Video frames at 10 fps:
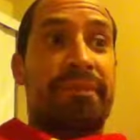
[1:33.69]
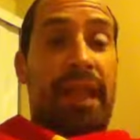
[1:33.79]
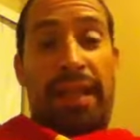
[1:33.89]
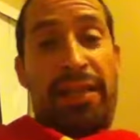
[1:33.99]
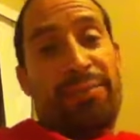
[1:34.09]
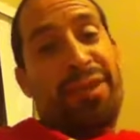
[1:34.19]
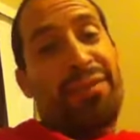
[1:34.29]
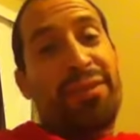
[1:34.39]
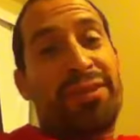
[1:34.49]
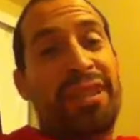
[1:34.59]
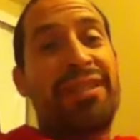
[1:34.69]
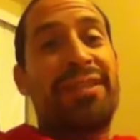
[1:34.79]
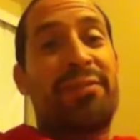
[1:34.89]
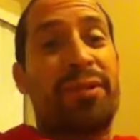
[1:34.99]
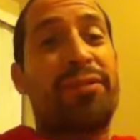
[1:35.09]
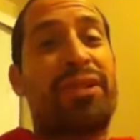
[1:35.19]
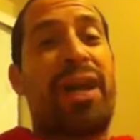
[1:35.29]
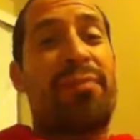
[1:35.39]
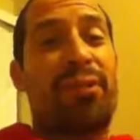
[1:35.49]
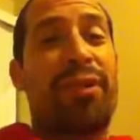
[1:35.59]
and in one real sense, the real
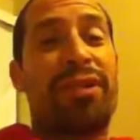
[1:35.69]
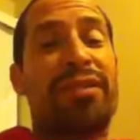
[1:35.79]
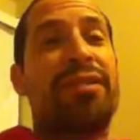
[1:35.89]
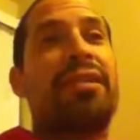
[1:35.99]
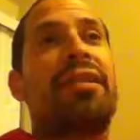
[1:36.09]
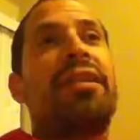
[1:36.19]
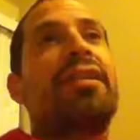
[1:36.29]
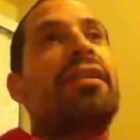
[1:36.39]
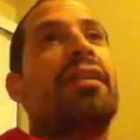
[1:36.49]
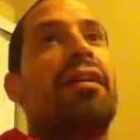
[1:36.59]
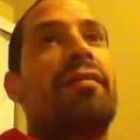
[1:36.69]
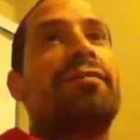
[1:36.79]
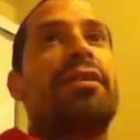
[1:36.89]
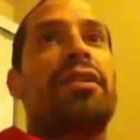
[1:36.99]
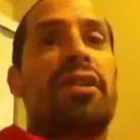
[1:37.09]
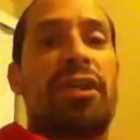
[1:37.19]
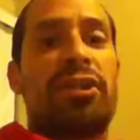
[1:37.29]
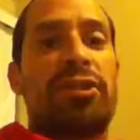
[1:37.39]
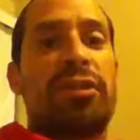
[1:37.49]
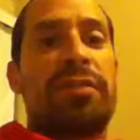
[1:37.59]
top lawyer of the
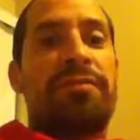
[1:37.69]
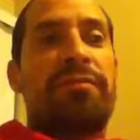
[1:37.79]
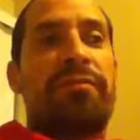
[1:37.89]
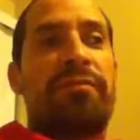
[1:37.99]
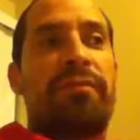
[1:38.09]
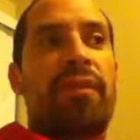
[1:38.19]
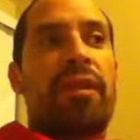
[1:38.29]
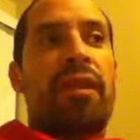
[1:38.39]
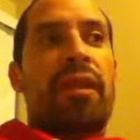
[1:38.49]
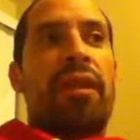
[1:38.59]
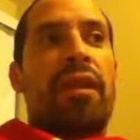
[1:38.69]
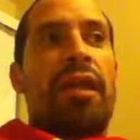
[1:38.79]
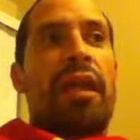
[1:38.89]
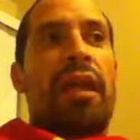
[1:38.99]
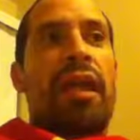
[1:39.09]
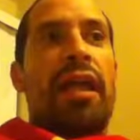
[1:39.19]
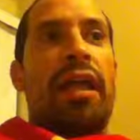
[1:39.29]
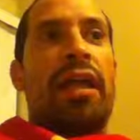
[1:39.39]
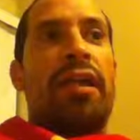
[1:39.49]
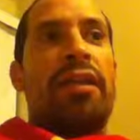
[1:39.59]
country,
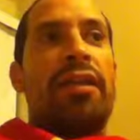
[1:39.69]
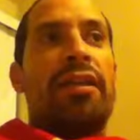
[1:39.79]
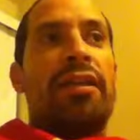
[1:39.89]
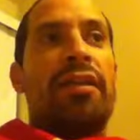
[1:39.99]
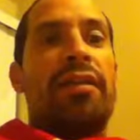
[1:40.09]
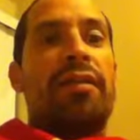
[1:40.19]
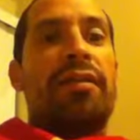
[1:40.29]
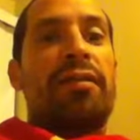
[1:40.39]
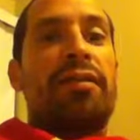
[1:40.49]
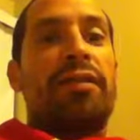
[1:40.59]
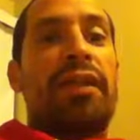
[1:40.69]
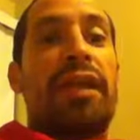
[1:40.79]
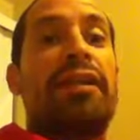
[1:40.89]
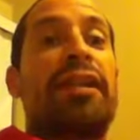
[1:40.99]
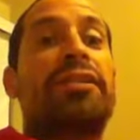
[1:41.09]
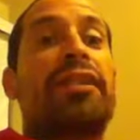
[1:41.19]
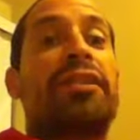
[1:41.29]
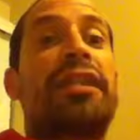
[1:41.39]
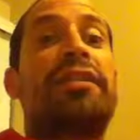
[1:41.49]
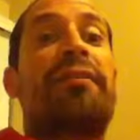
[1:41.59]
and that's
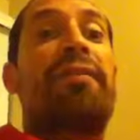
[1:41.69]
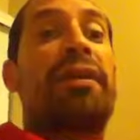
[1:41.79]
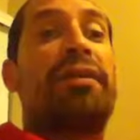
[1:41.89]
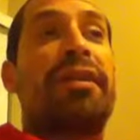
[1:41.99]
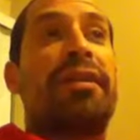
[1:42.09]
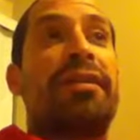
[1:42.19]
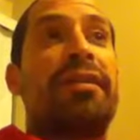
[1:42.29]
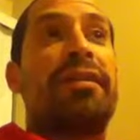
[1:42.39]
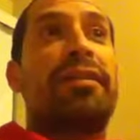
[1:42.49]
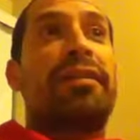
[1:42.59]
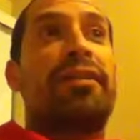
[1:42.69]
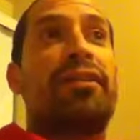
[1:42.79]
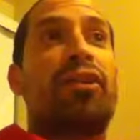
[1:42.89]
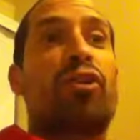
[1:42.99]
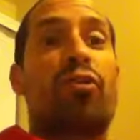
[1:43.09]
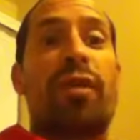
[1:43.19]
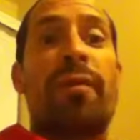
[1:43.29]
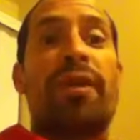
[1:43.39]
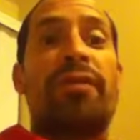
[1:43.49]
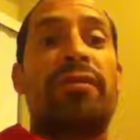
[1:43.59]
a very
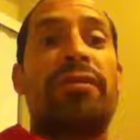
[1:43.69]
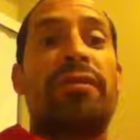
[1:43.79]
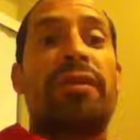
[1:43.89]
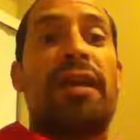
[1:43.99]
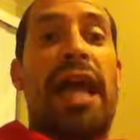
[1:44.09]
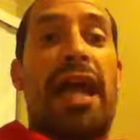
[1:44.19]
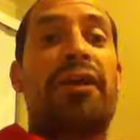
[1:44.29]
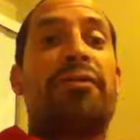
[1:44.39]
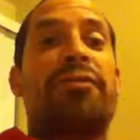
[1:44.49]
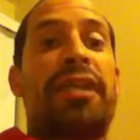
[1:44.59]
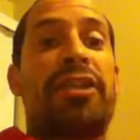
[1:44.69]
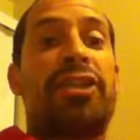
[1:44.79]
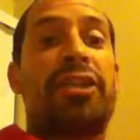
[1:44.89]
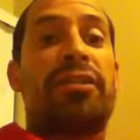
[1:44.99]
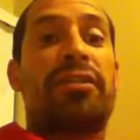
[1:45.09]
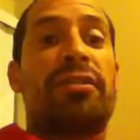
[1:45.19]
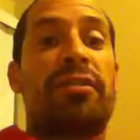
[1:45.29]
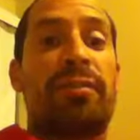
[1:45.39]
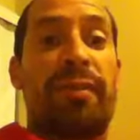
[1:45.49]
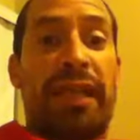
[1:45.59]
criminal accusation
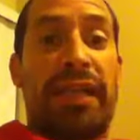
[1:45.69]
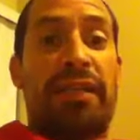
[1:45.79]
to make.